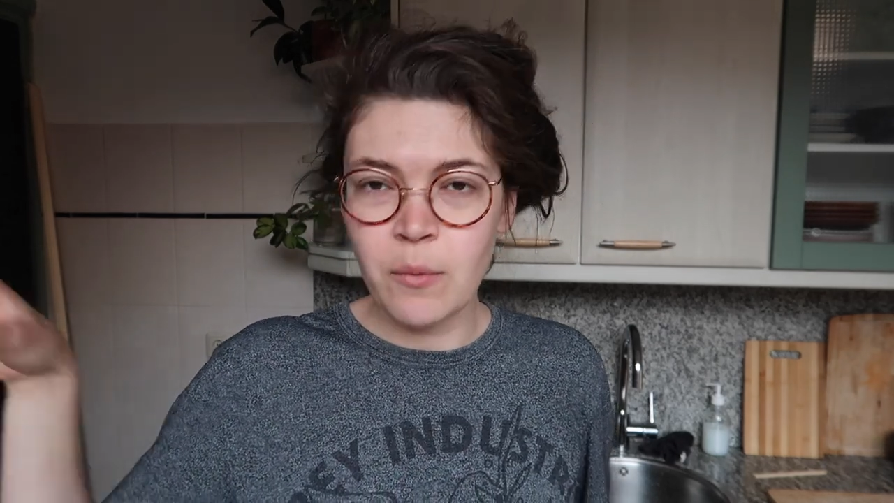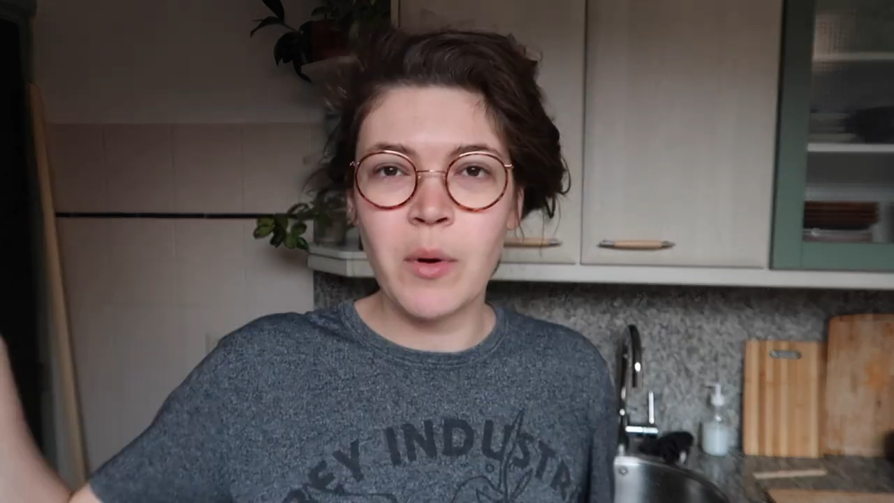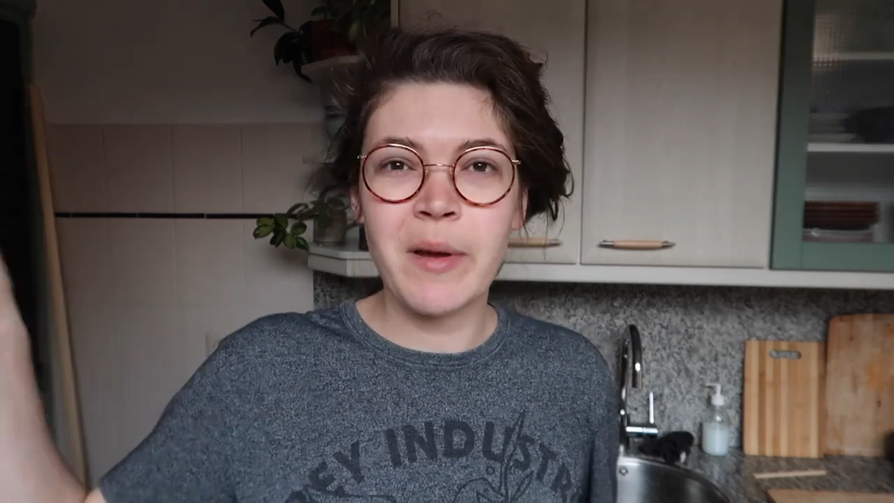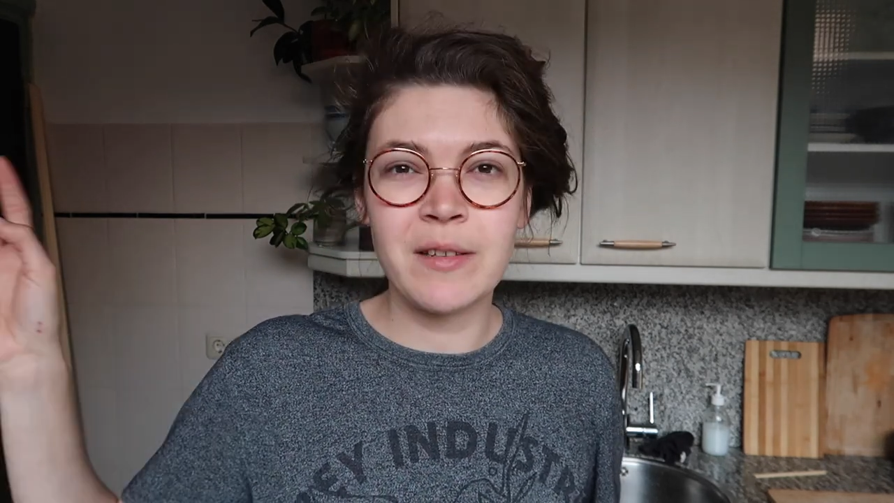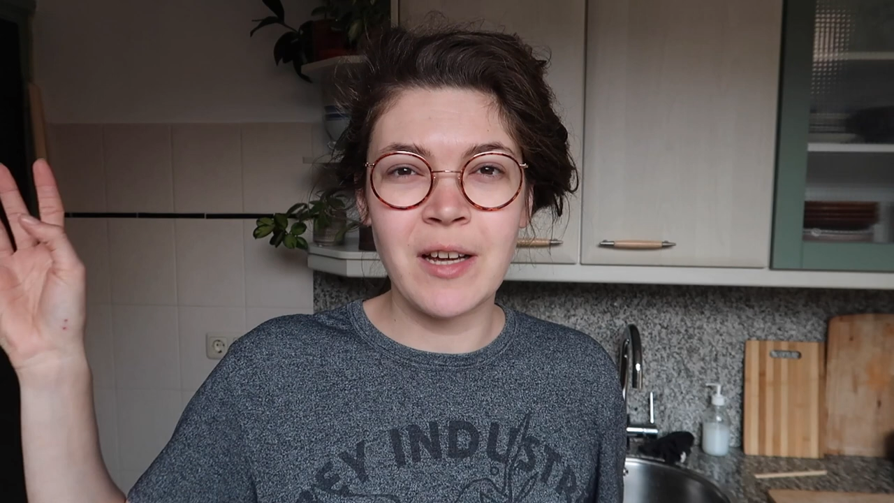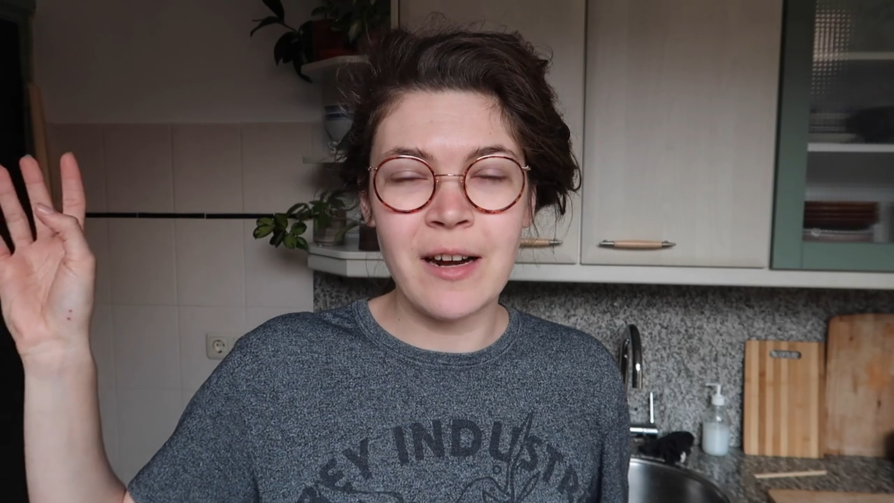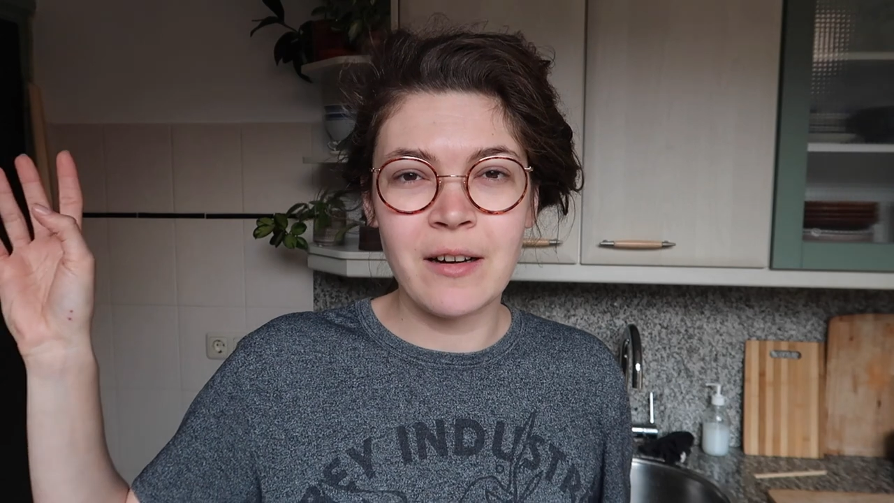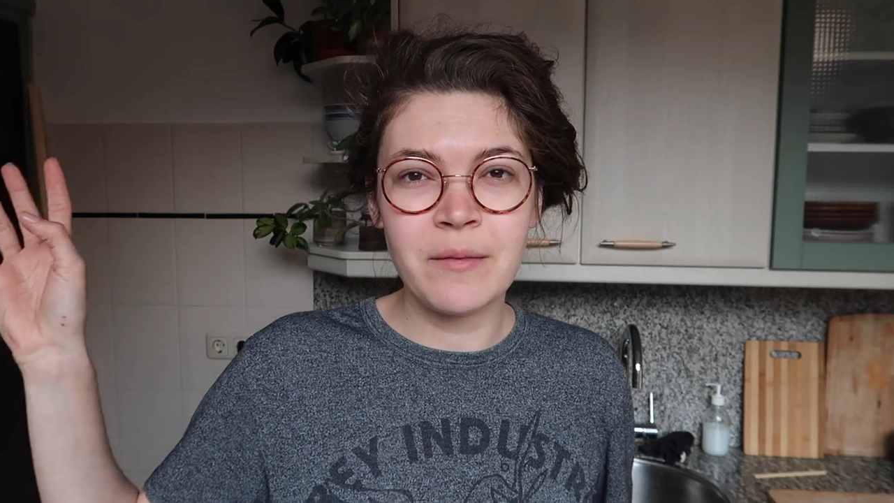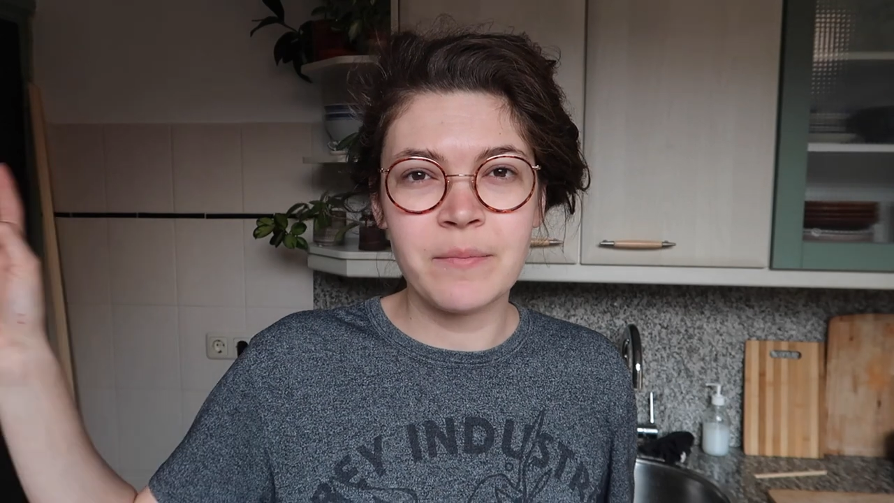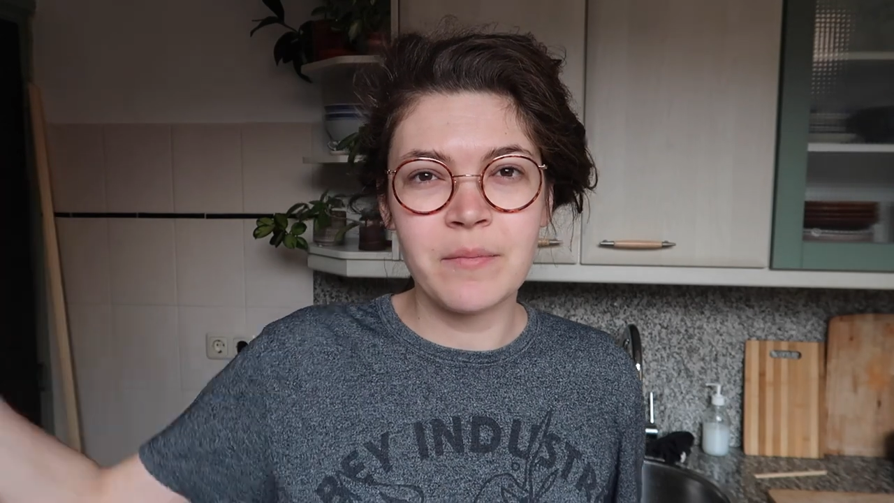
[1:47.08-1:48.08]
We went
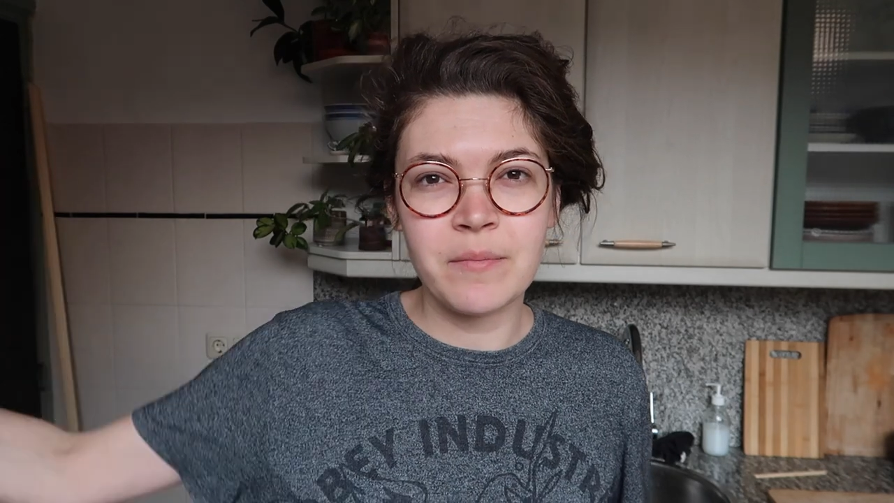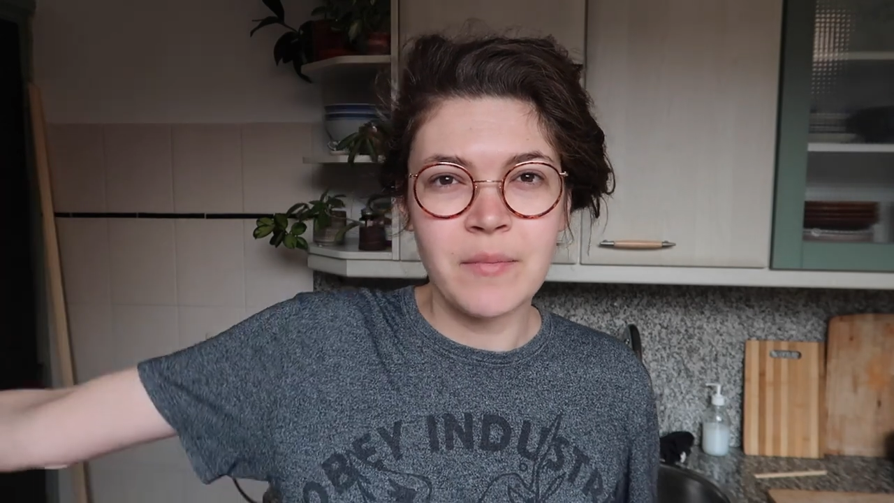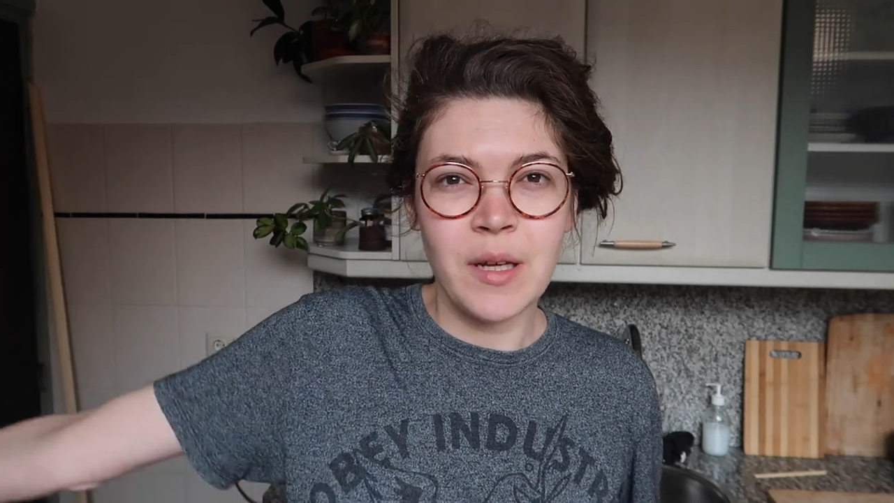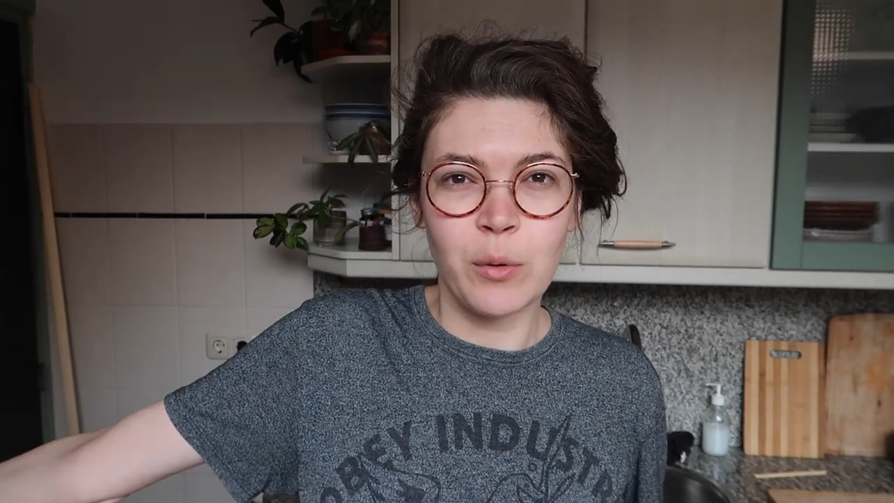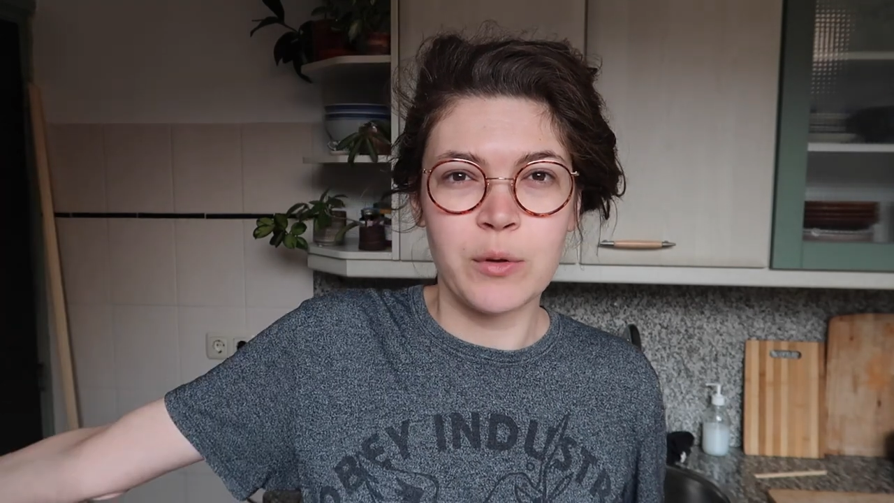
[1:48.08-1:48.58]
together, it